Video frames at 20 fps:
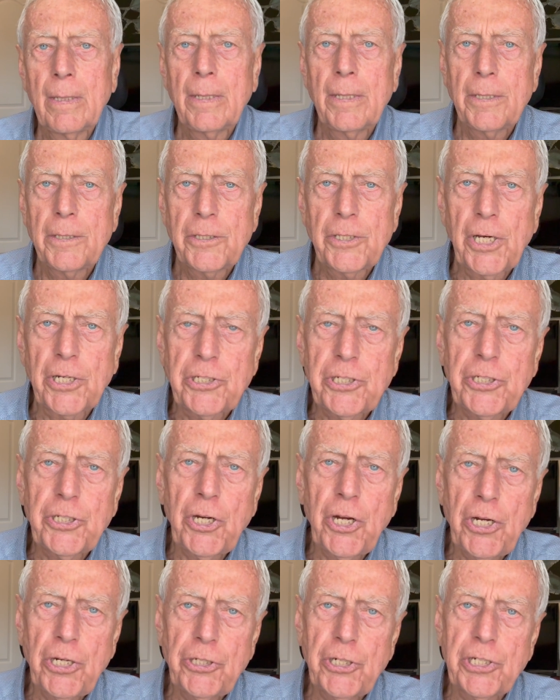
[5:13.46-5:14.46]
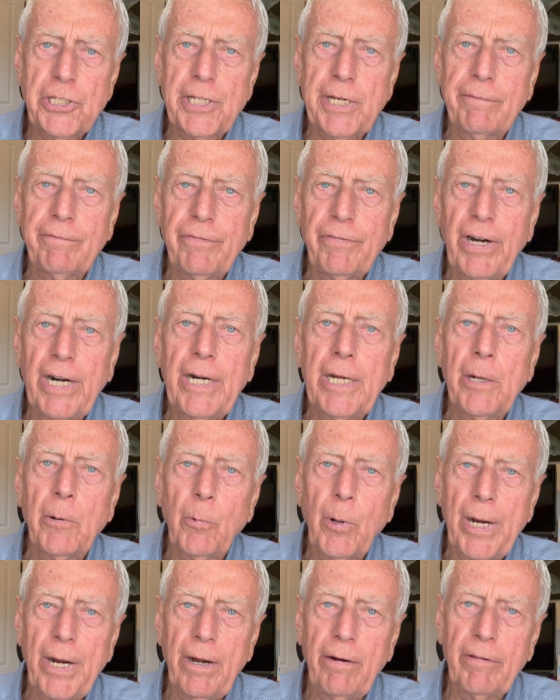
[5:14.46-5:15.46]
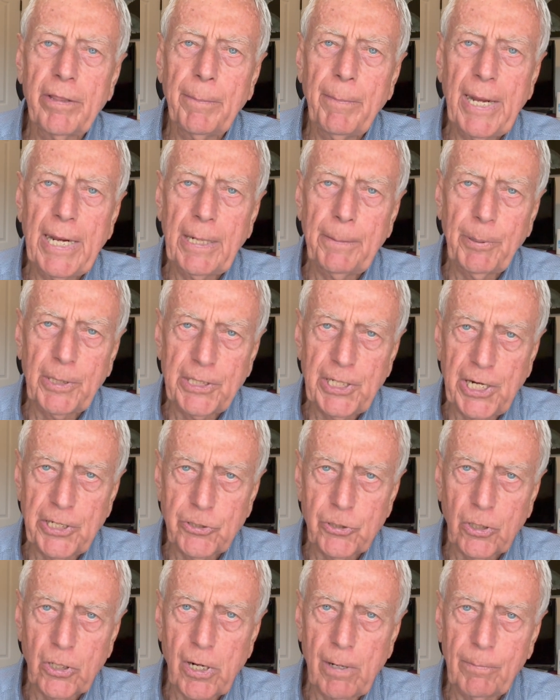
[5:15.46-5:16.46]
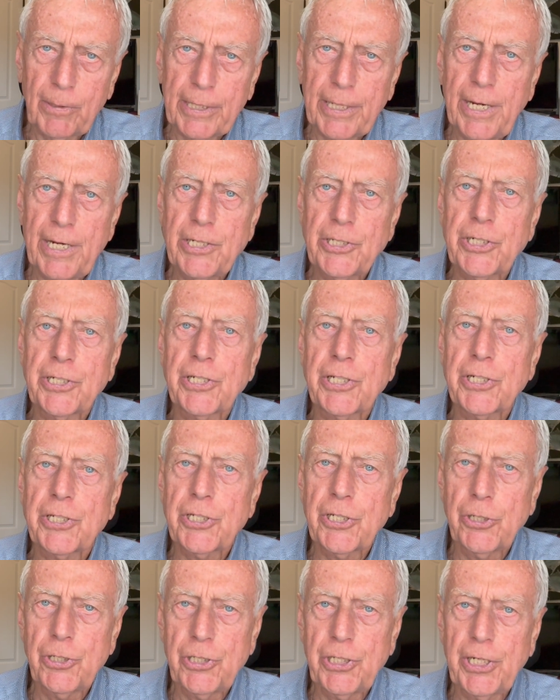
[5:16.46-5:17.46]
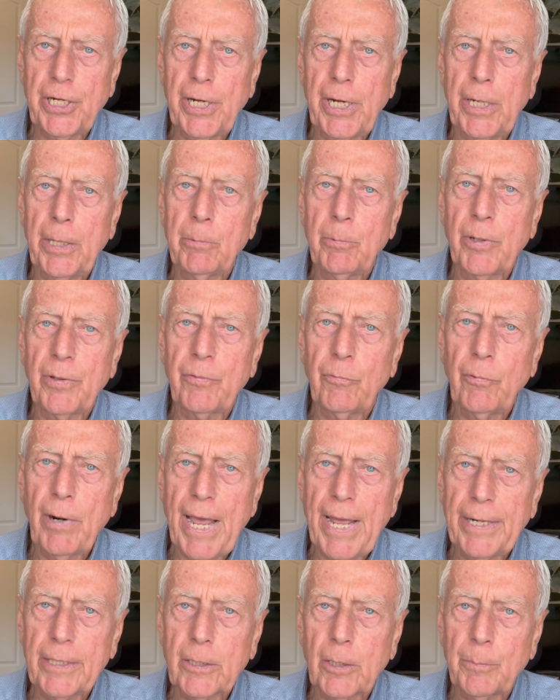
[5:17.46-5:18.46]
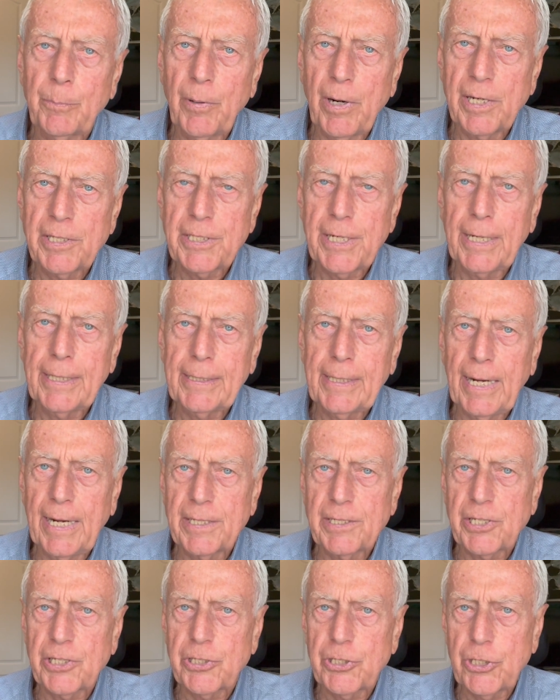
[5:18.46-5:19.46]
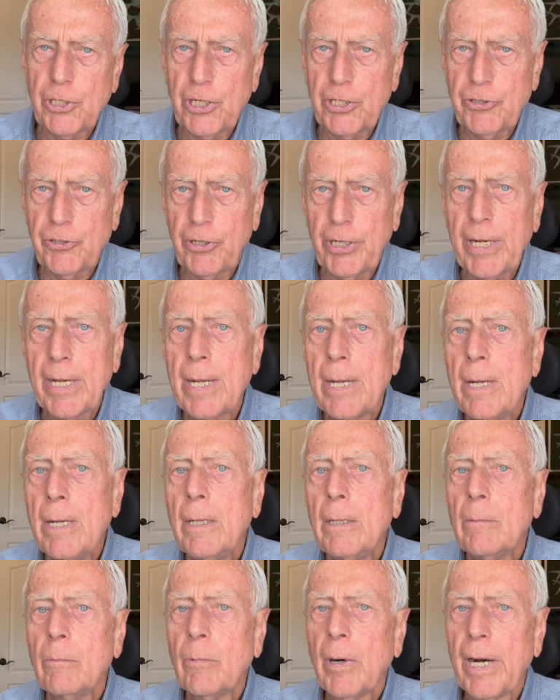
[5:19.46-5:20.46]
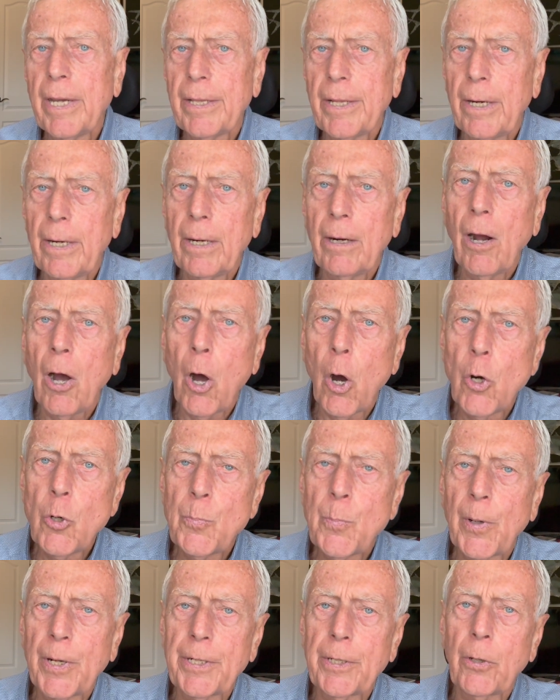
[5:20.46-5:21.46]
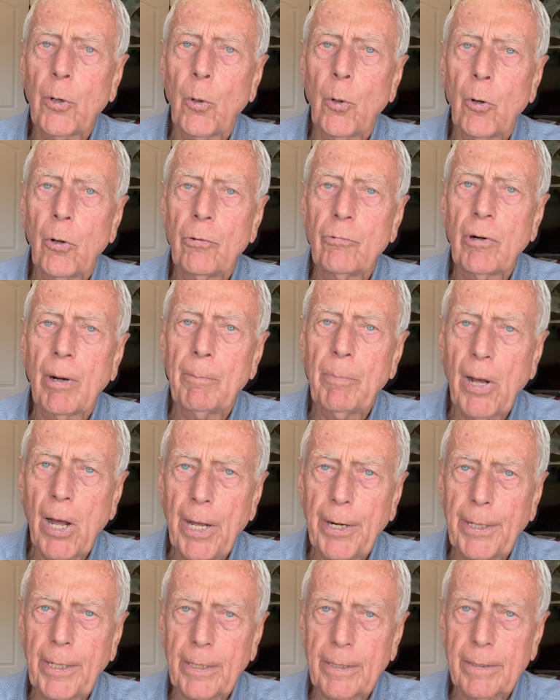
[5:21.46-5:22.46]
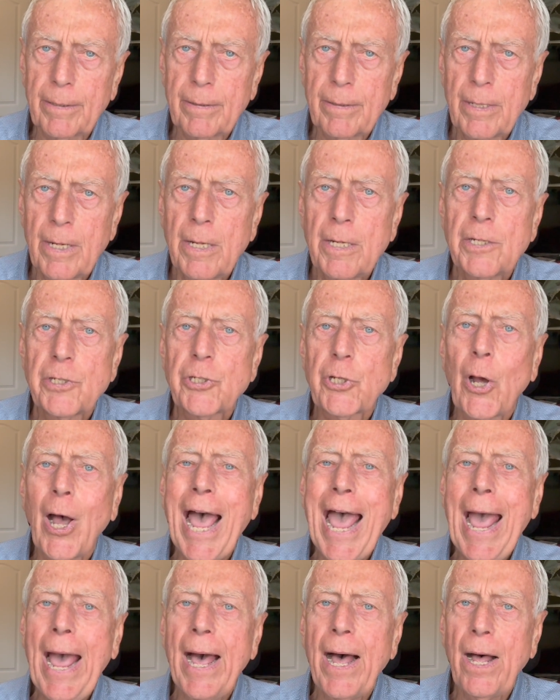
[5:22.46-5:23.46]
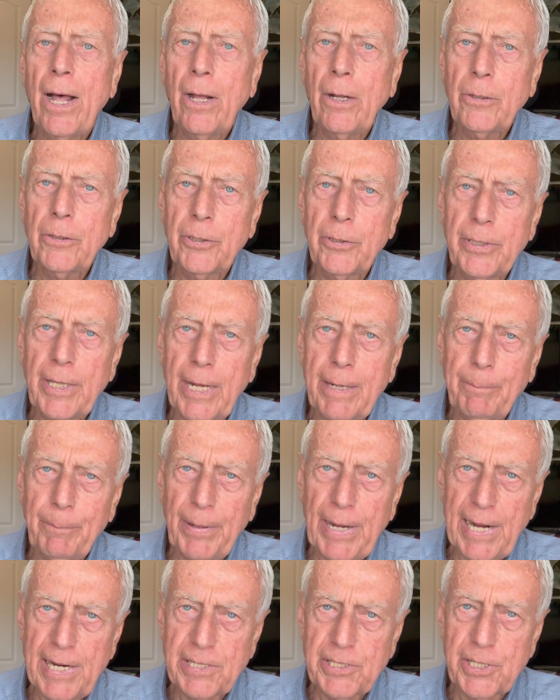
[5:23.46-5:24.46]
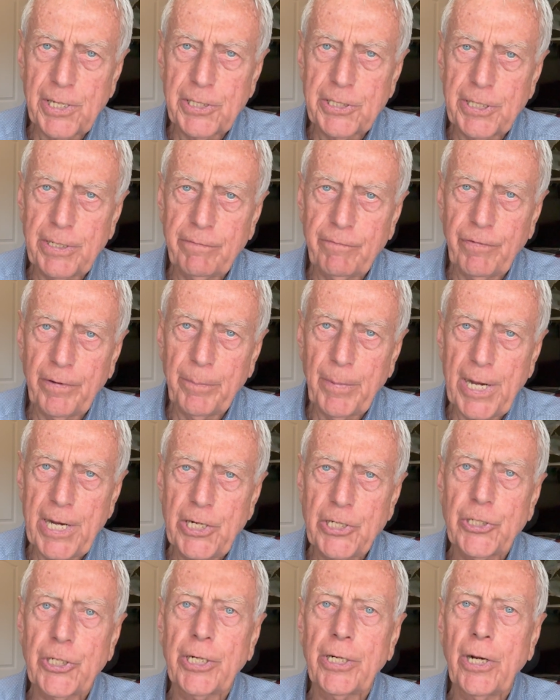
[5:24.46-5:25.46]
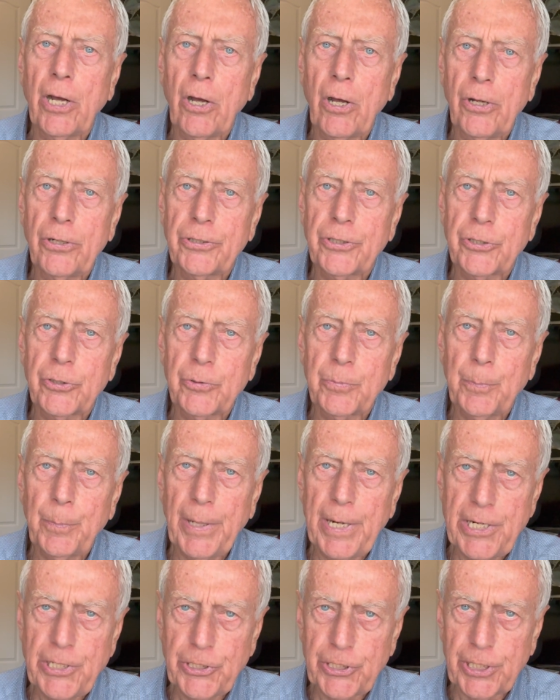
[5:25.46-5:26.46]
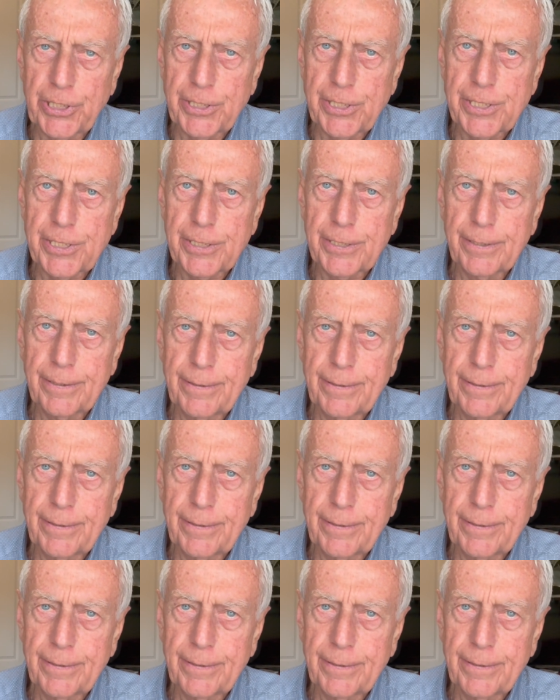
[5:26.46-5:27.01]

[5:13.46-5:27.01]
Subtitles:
So surgeons are very aware of the many potential complications associated with radical prostate cancer surgery, whether open or robotic. So how do they pass this information on to patients?